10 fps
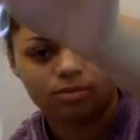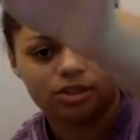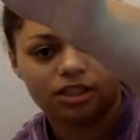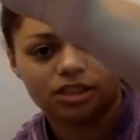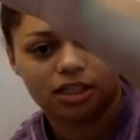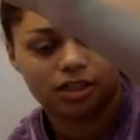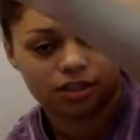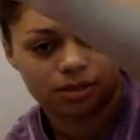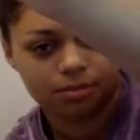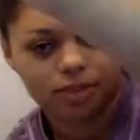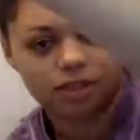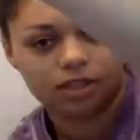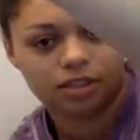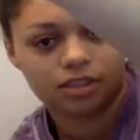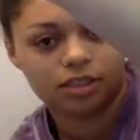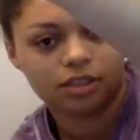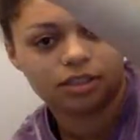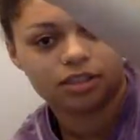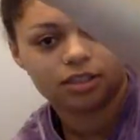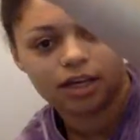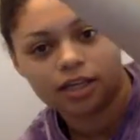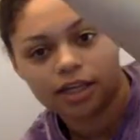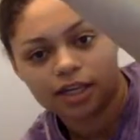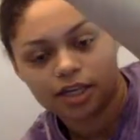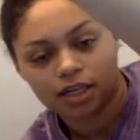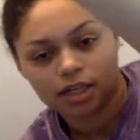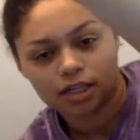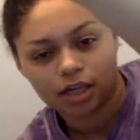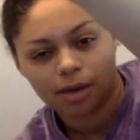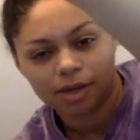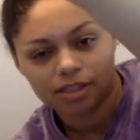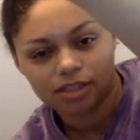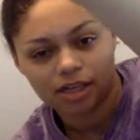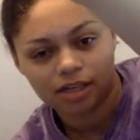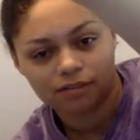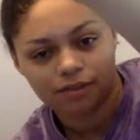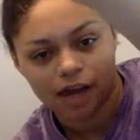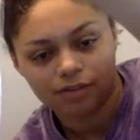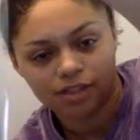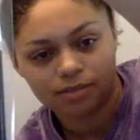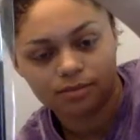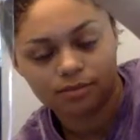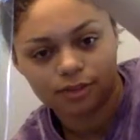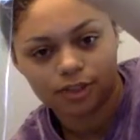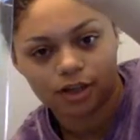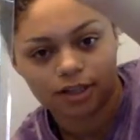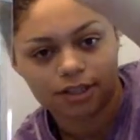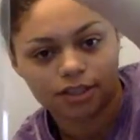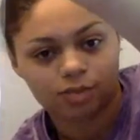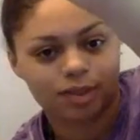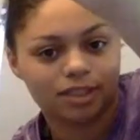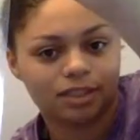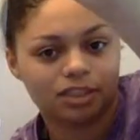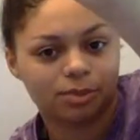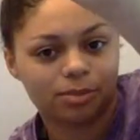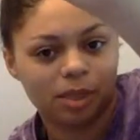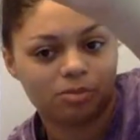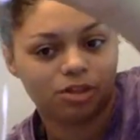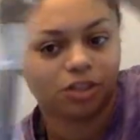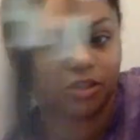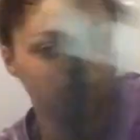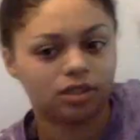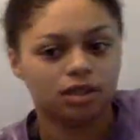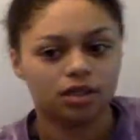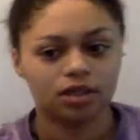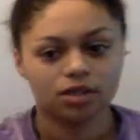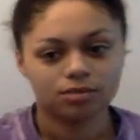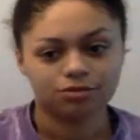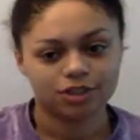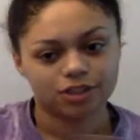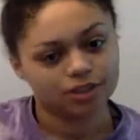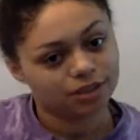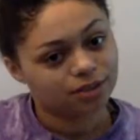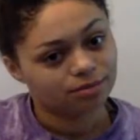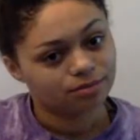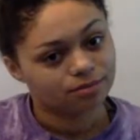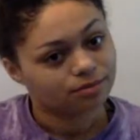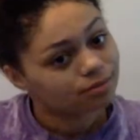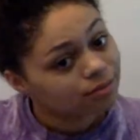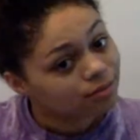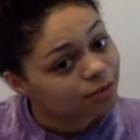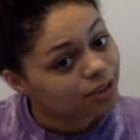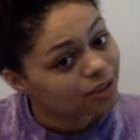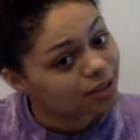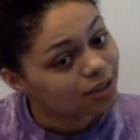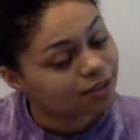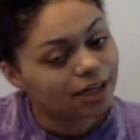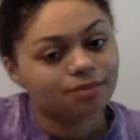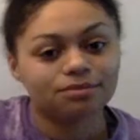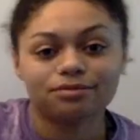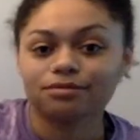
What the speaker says: Pretty standard, but that's a good deal to get. Like, how many is that? 5 of them for $1, 20 cents per paintbrush. Pretty good deal. Pretty good deal, right?